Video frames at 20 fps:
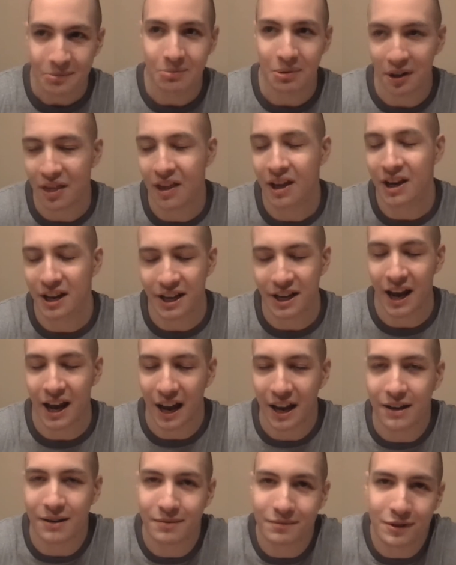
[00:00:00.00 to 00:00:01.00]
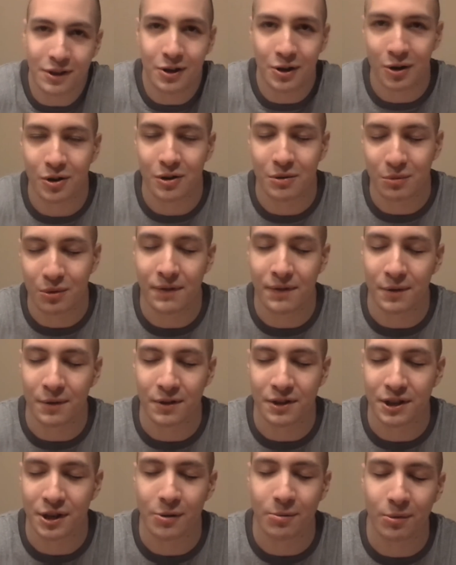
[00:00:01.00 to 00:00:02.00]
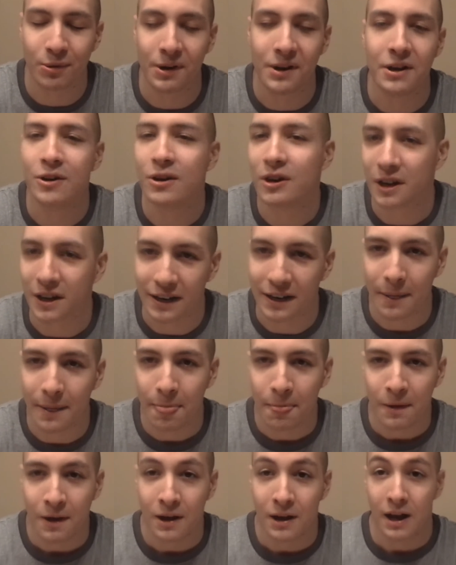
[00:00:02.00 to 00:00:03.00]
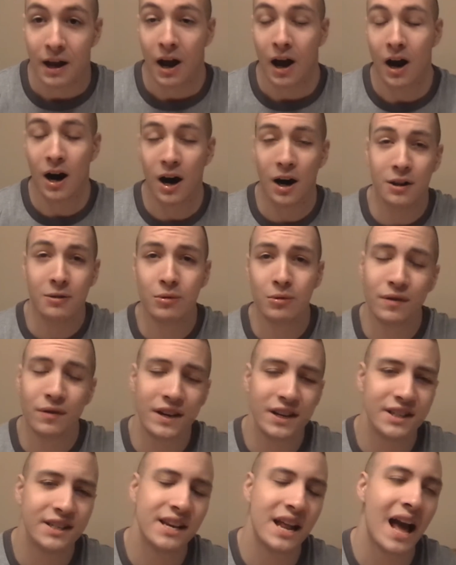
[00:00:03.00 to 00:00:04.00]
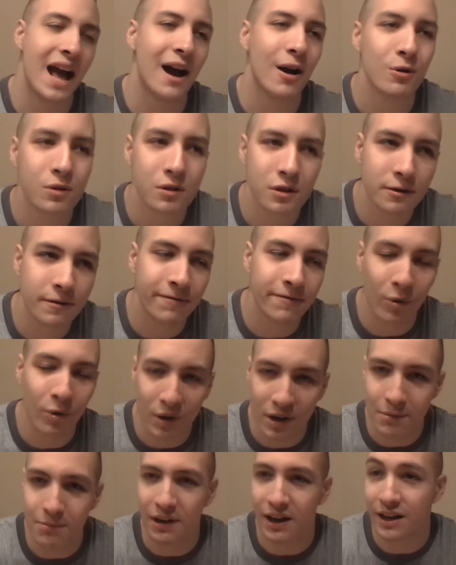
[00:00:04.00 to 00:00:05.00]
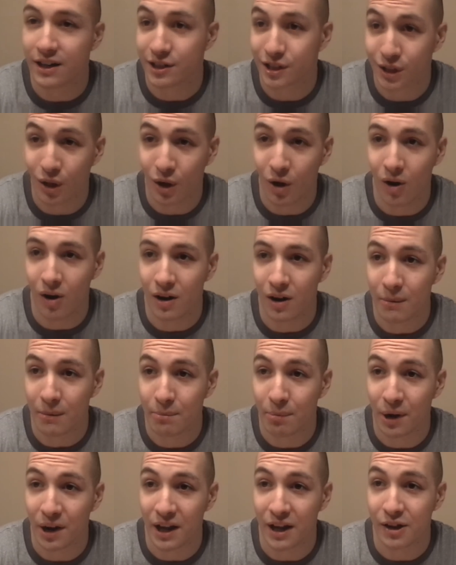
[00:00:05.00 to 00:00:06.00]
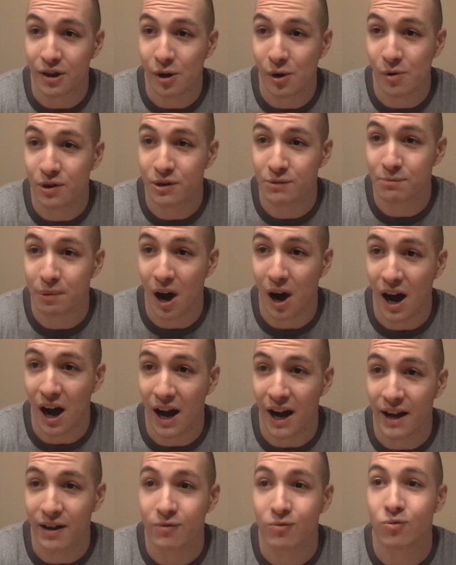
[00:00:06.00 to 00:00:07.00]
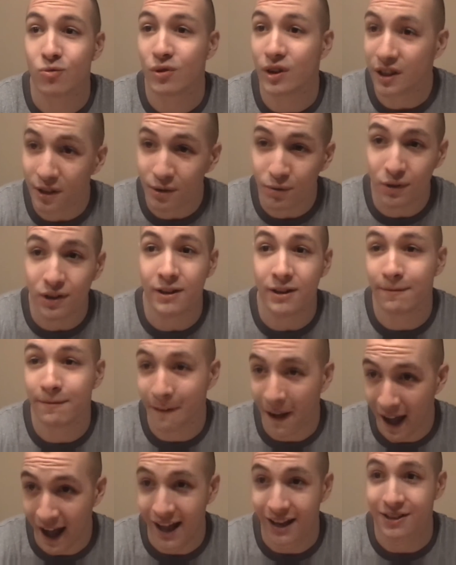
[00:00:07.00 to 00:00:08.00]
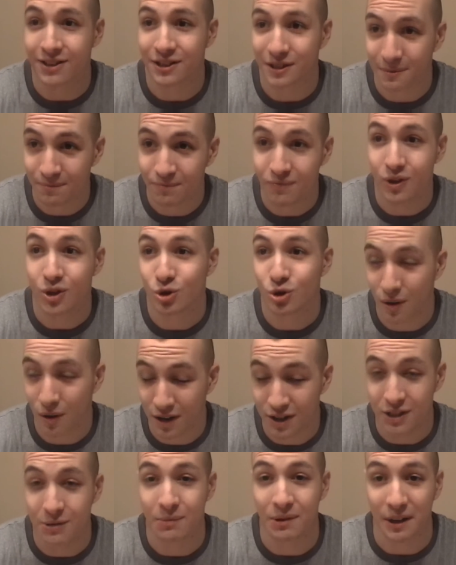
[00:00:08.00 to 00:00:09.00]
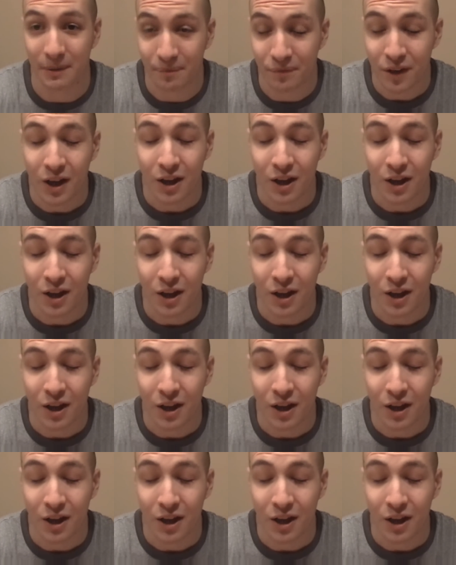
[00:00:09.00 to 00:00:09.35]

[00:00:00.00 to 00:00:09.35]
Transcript: But then again, you know, the movie was still pretty good. Uh, the movie is an hour and forty minutes long, but it goes by really, really fast. Trust me.